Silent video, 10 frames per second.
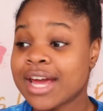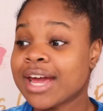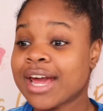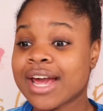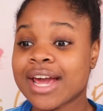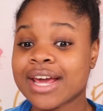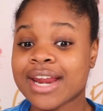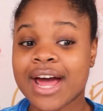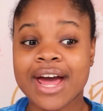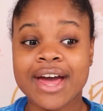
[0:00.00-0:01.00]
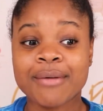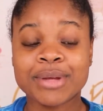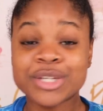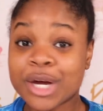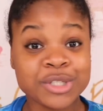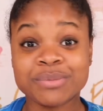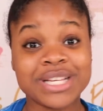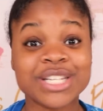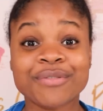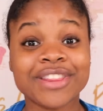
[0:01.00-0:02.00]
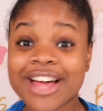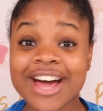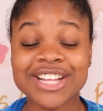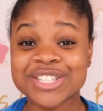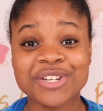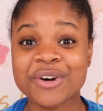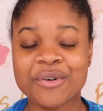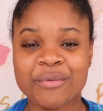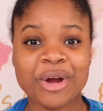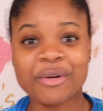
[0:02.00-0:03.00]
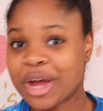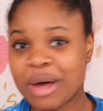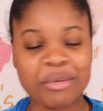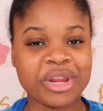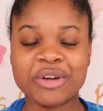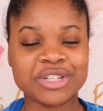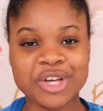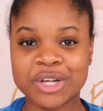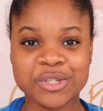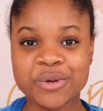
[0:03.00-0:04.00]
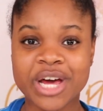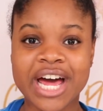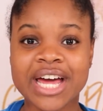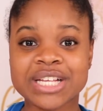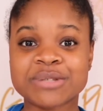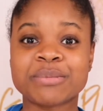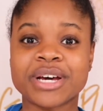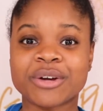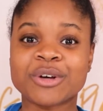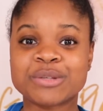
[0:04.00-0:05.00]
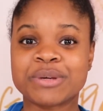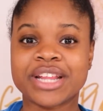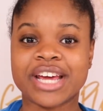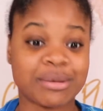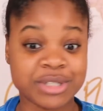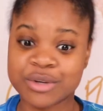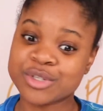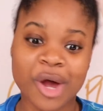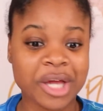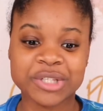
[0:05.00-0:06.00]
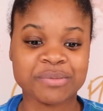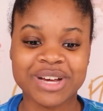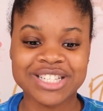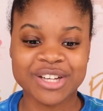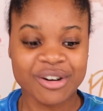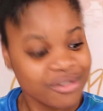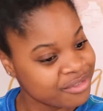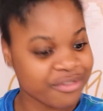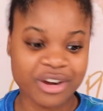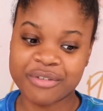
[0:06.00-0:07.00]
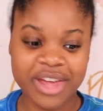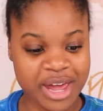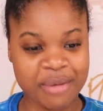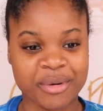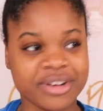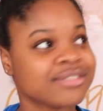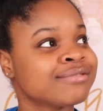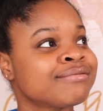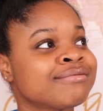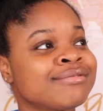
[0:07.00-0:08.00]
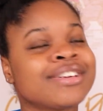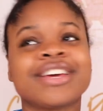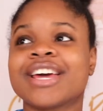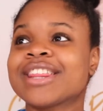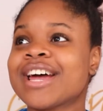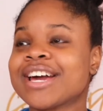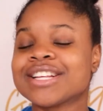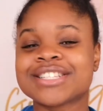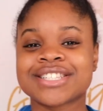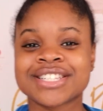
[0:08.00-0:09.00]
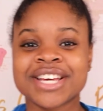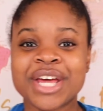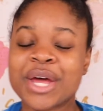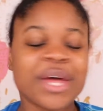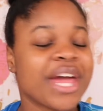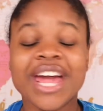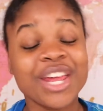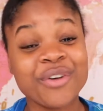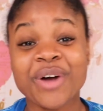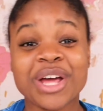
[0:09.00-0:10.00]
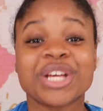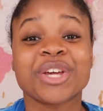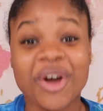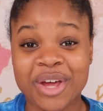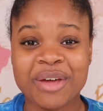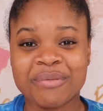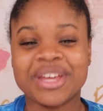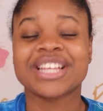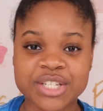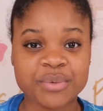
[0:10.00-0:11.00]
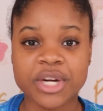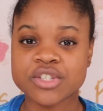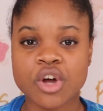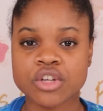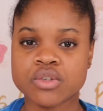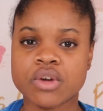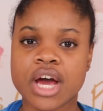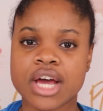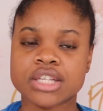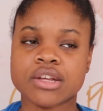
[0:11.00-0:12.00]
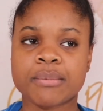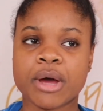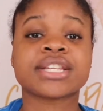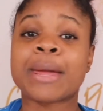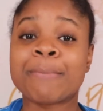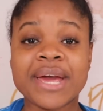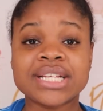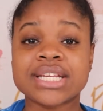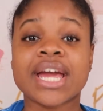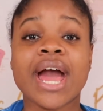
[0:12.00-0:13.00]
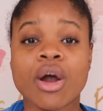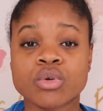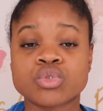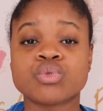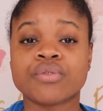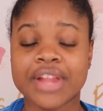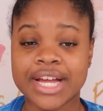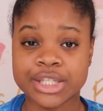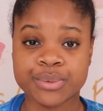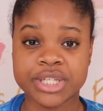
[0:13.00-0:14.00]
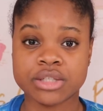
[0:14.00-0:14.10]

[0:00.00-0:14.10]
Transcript: and I've been talking to myself a lot. So why don't I come on here and talk to you guys? But ultimately, I'm still talking to myself in front of a camera and lights. Anyway, y'all get me. I just want to talk to you guys about a basic how to flat twist